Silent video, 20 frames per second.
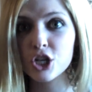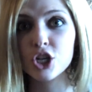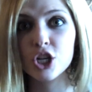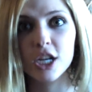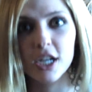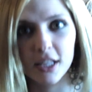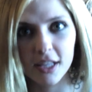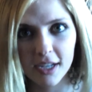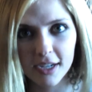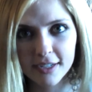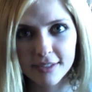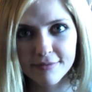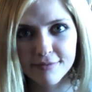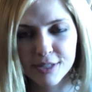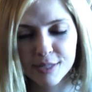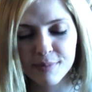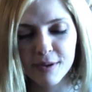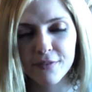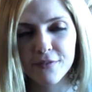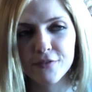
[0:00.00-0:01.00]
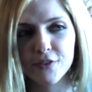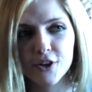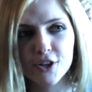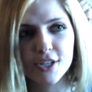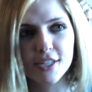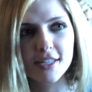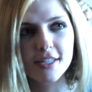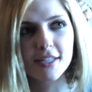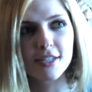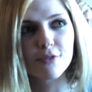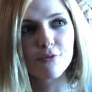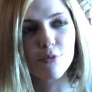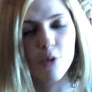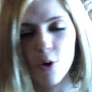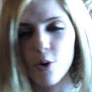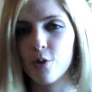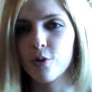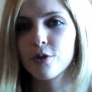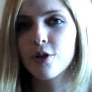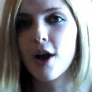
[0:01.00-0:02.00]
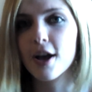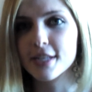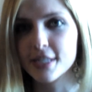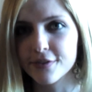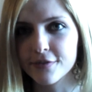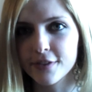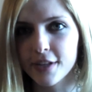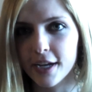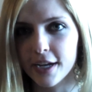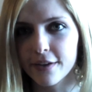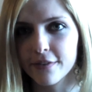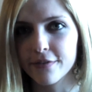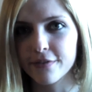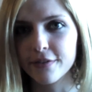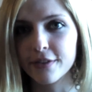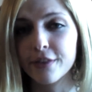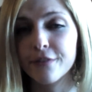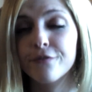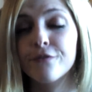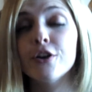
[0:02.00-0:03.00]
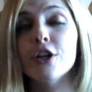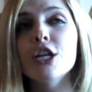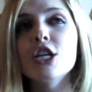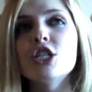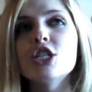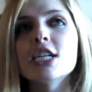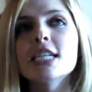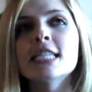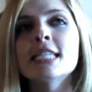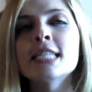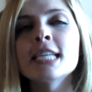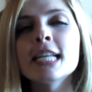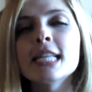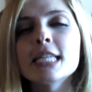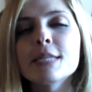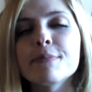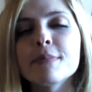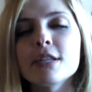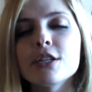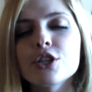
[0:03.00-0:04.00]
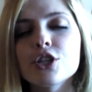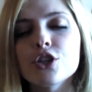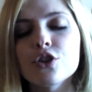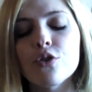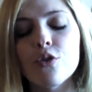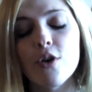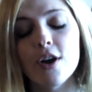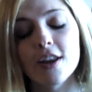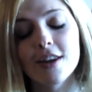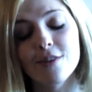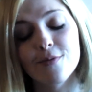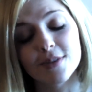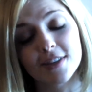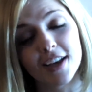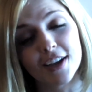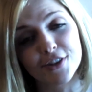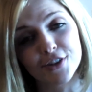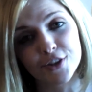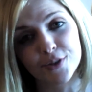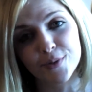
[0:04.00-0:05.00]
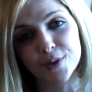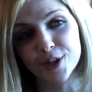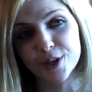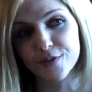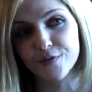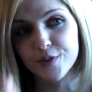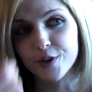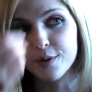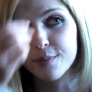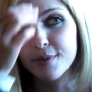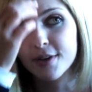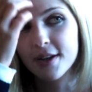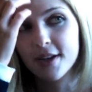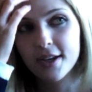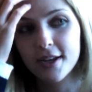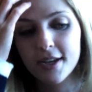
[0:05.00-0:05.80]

Sheila. It's my first role, Loss of Life. The footage has since been destroyed, and it was actually a really good film.